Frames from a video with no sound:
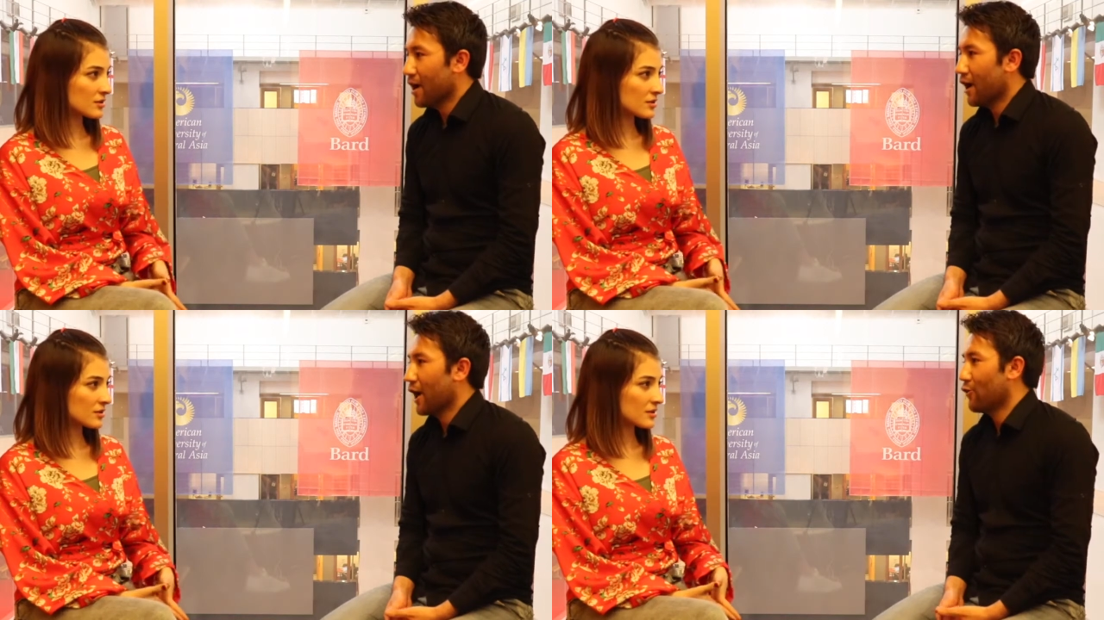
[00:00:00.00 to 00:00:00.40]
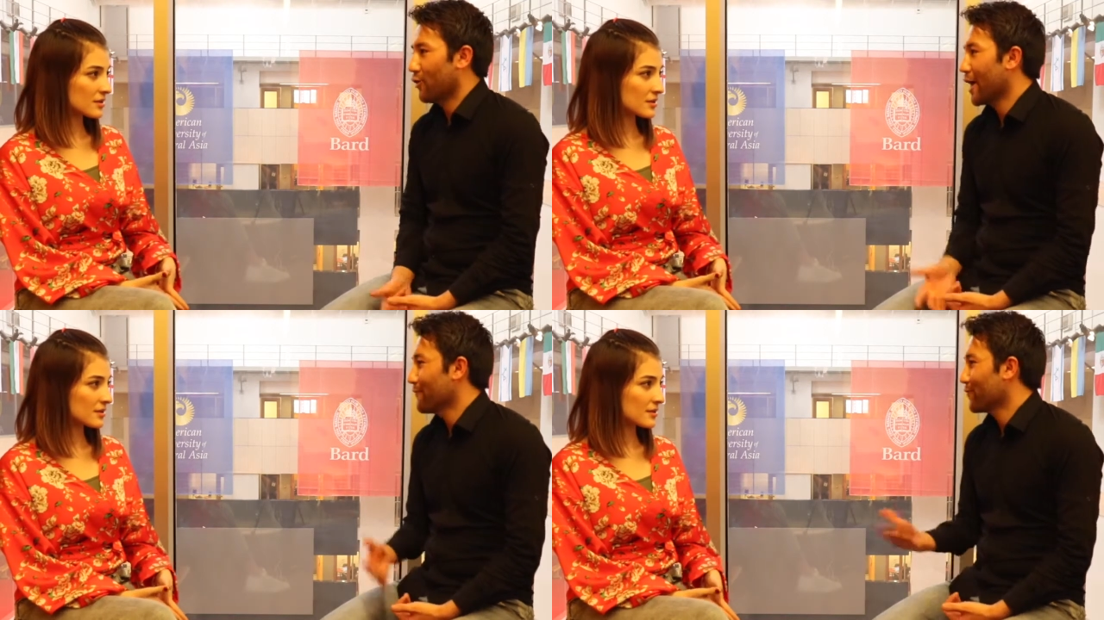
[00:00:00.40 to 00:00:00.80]
Speaker 1: Oh,
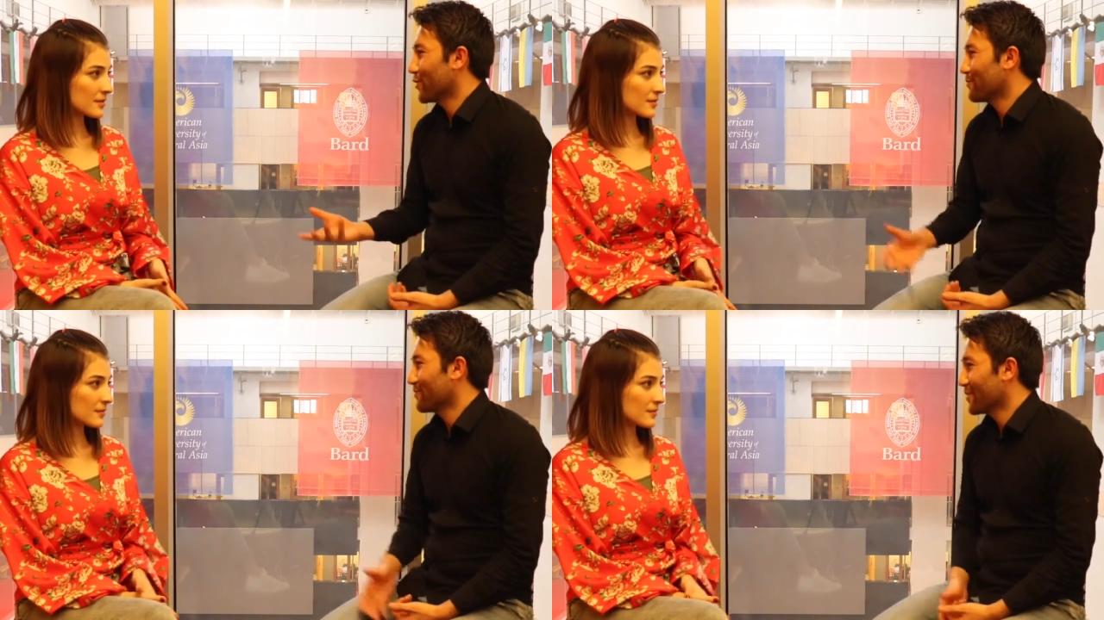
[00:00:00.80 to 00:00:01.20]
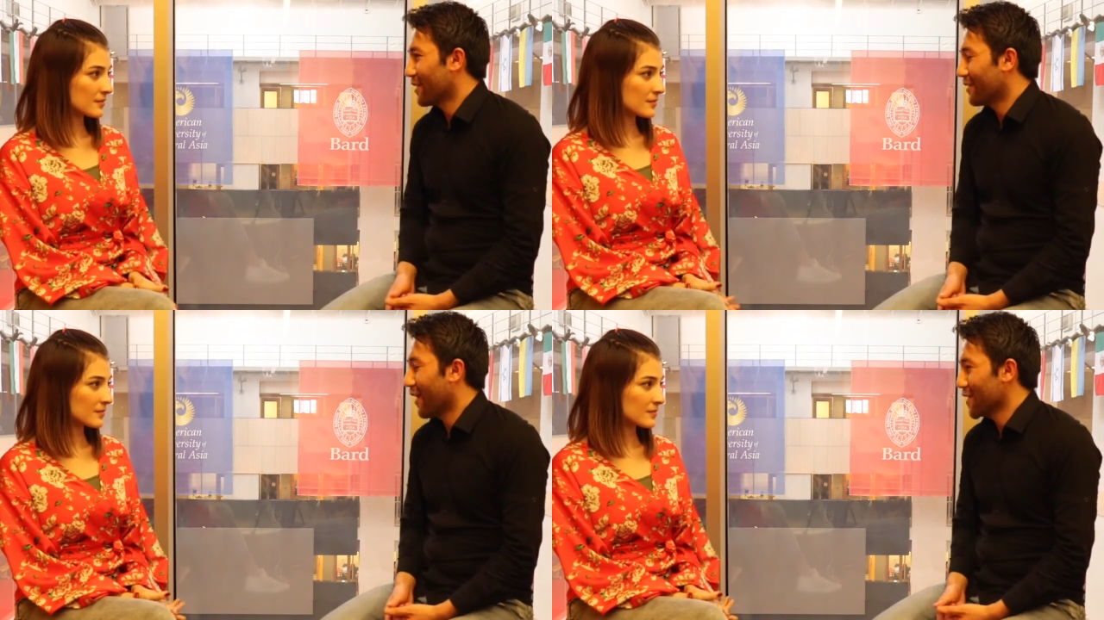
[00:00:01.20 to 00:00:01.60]
I'm from
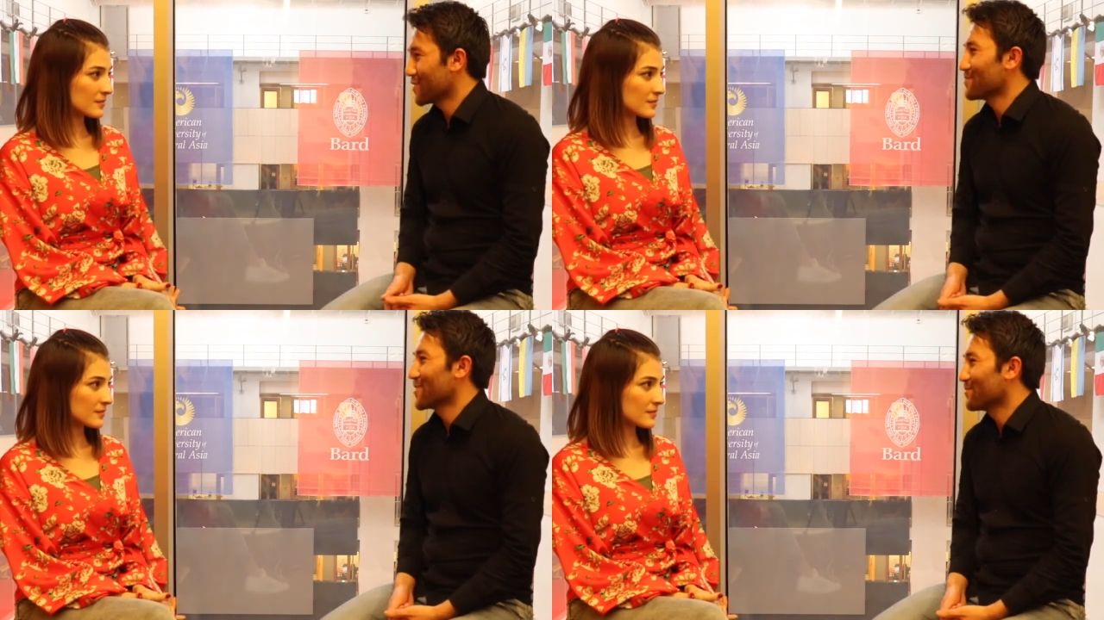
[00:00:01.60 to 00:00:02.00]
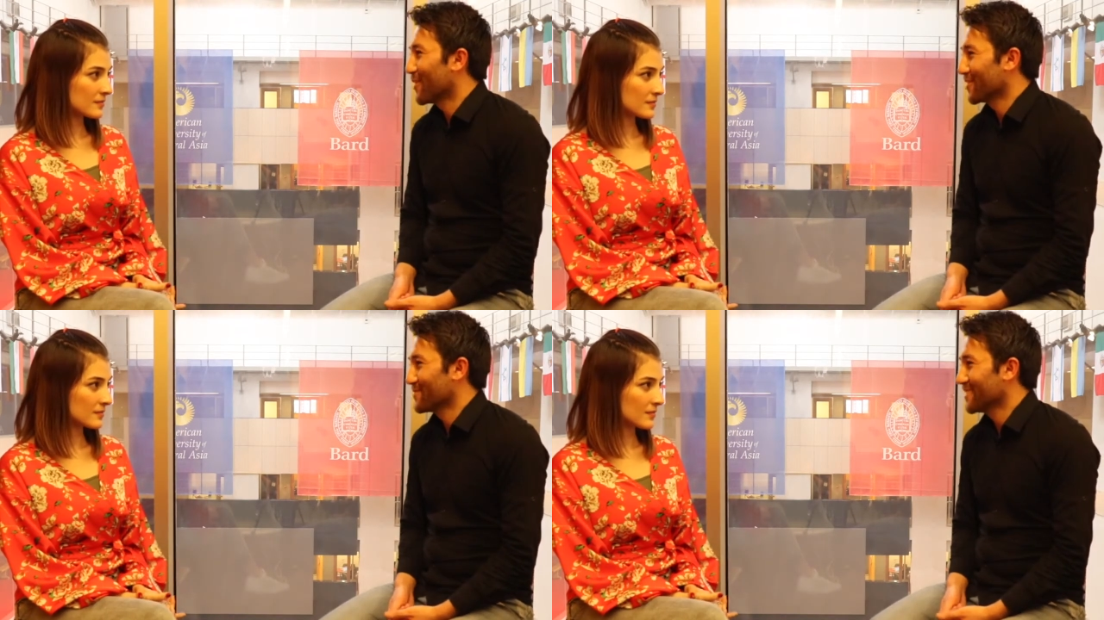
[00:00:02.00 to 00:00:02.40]
ICP
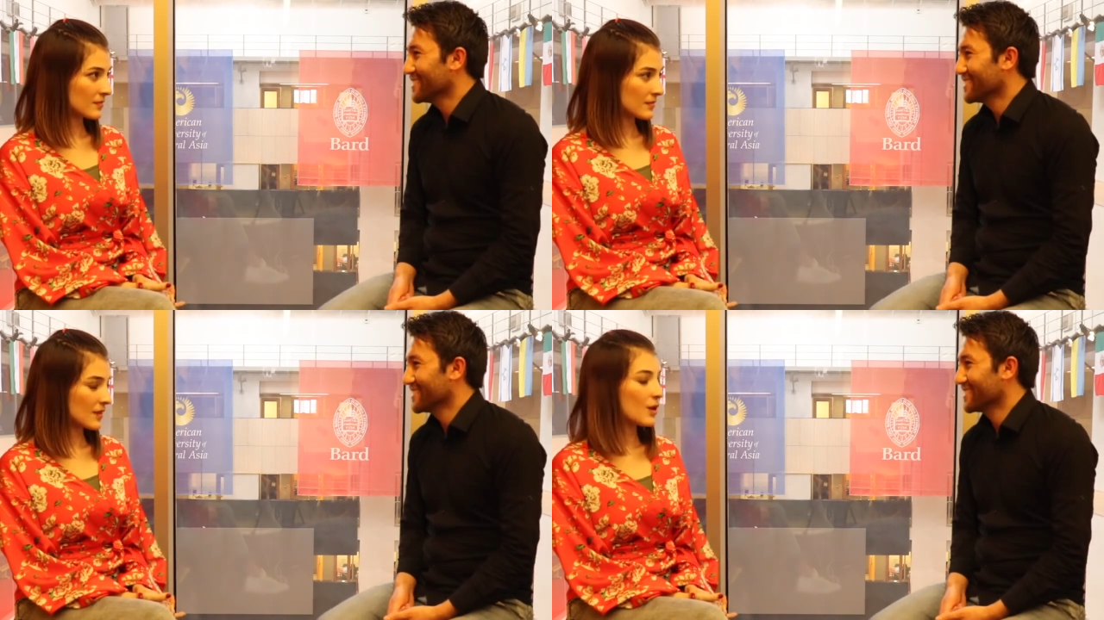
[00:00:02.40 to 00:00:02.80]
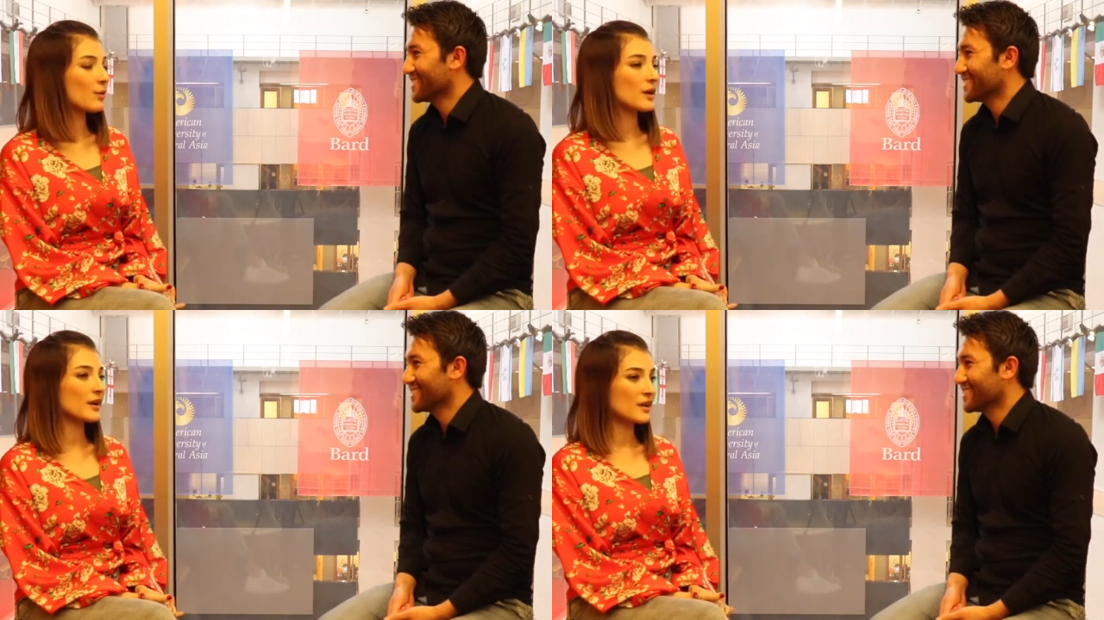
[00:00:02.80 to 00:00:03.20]
department.
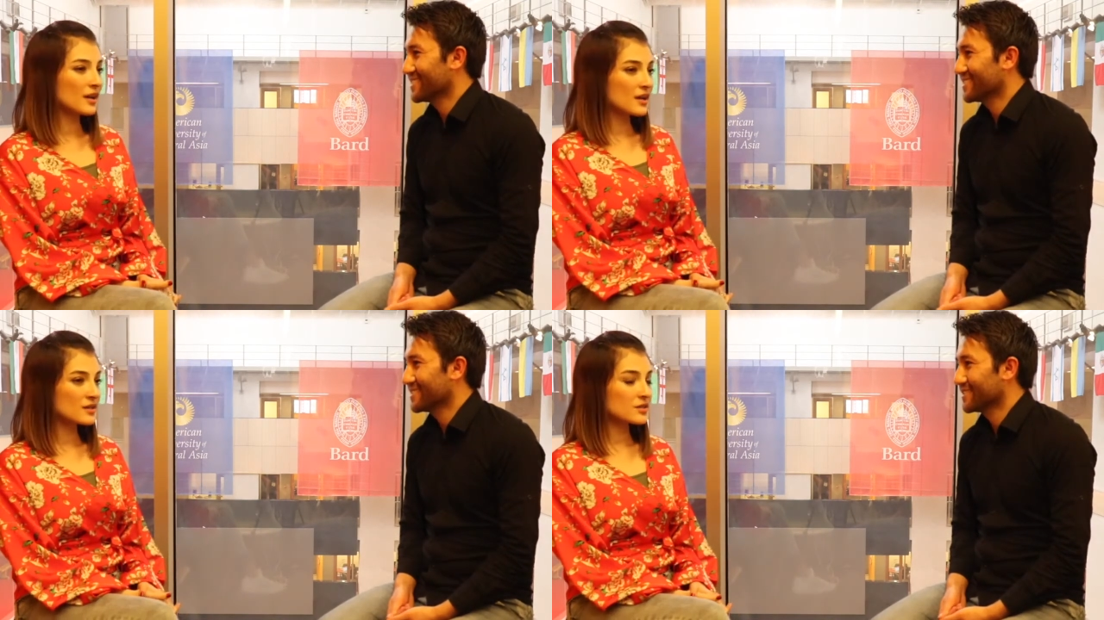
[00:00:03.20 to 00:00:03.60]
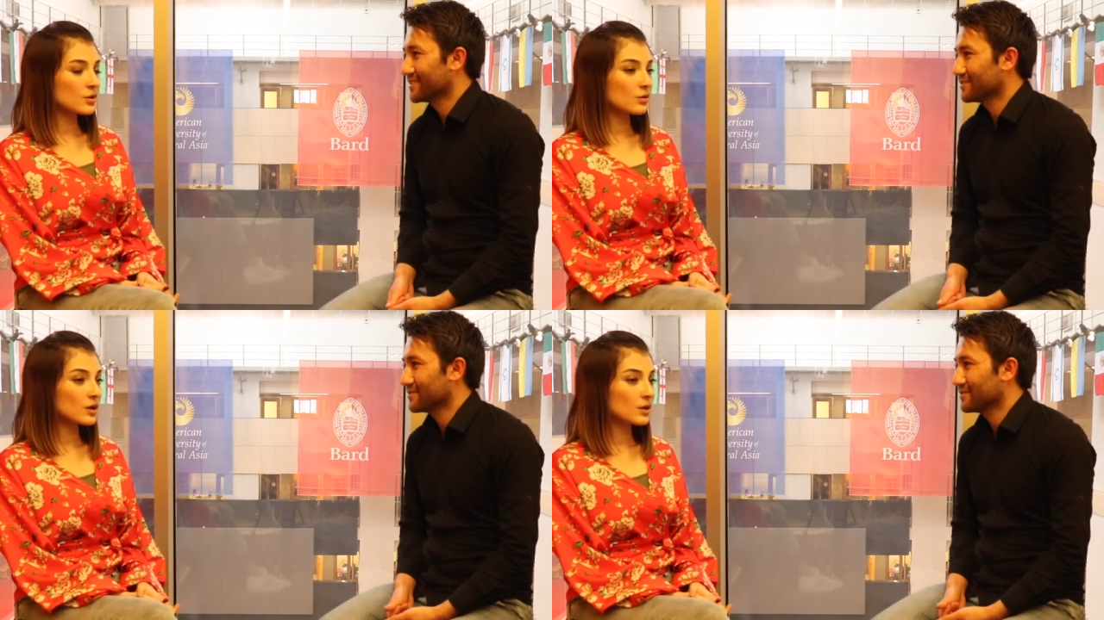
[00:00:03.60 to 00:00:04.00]
Speaker 2: Okay,
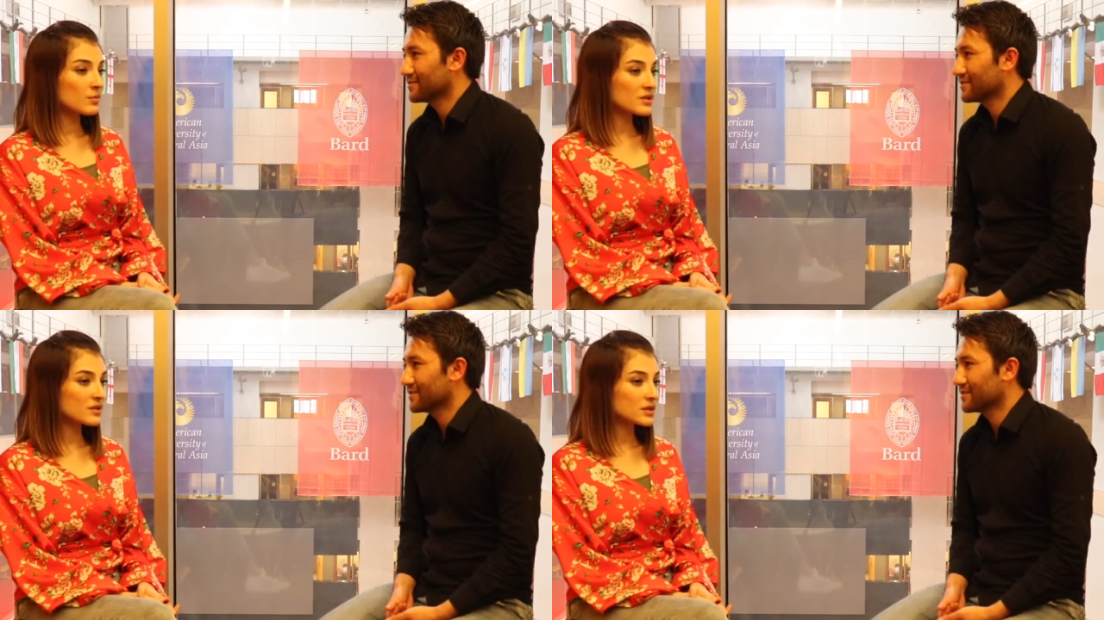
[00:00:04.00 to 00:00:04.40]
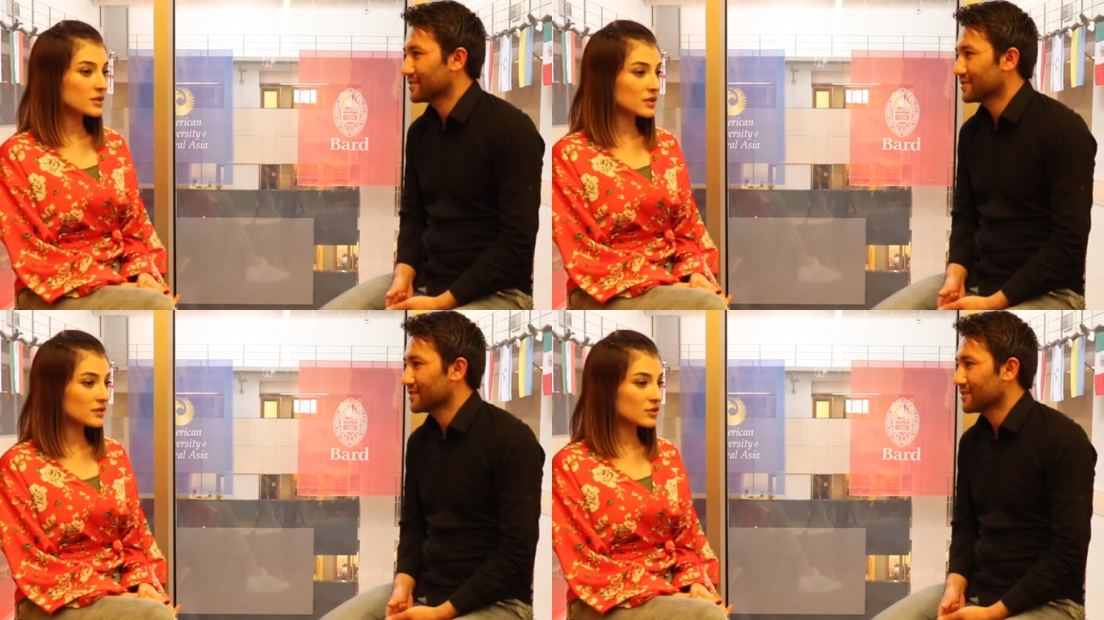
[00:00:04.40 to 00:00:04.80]
so uh, basically in the